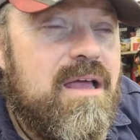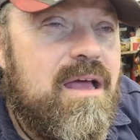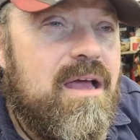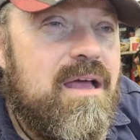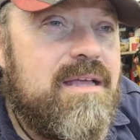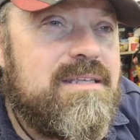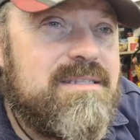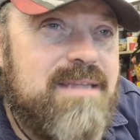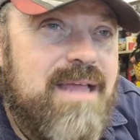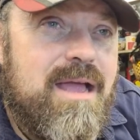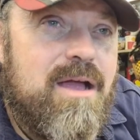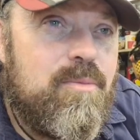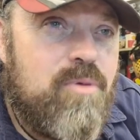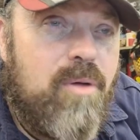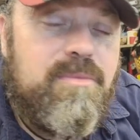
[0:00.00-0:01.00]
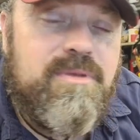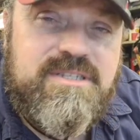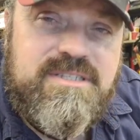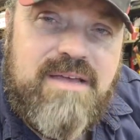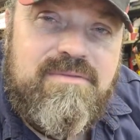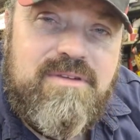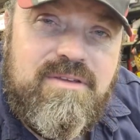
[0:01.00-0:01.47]
is now probably
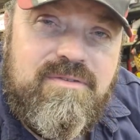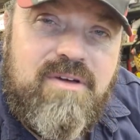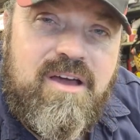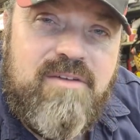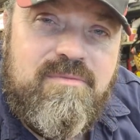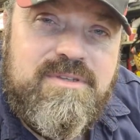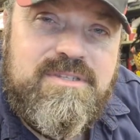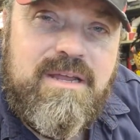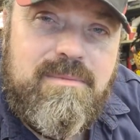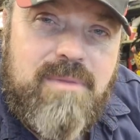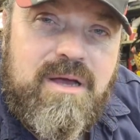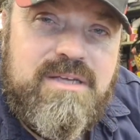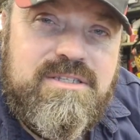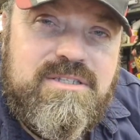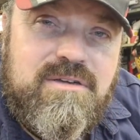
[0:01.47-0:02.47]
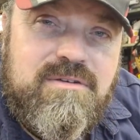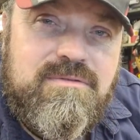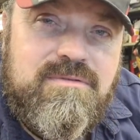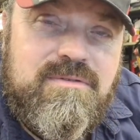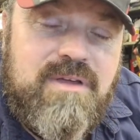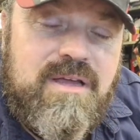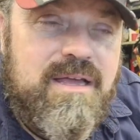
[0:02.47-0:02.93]
75% my stuff.